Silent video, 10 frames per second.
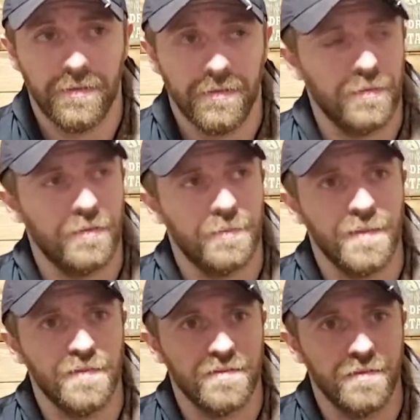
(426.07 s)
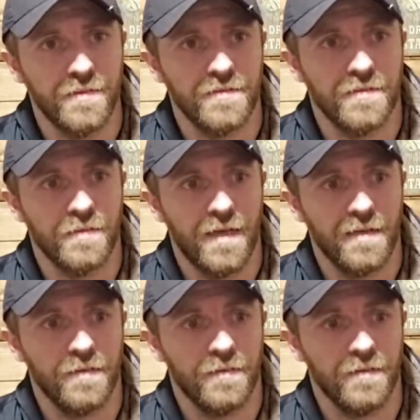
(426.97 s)
Or maybe it was 2 years ago,
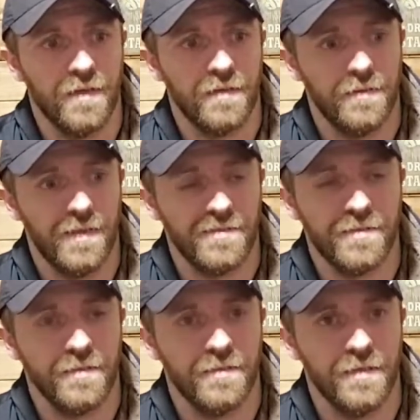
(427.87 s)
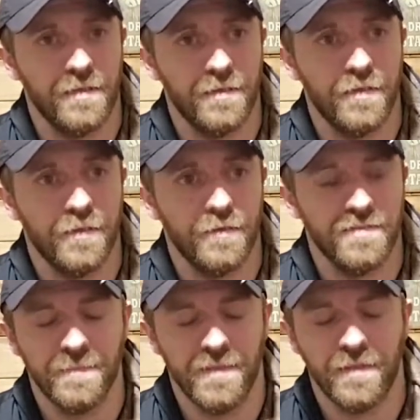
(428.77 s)
had no luck. Last year didn't go,
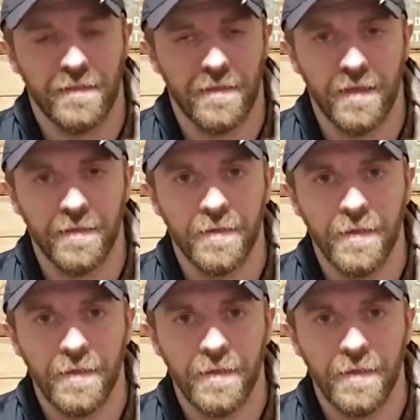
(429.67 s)
something like that.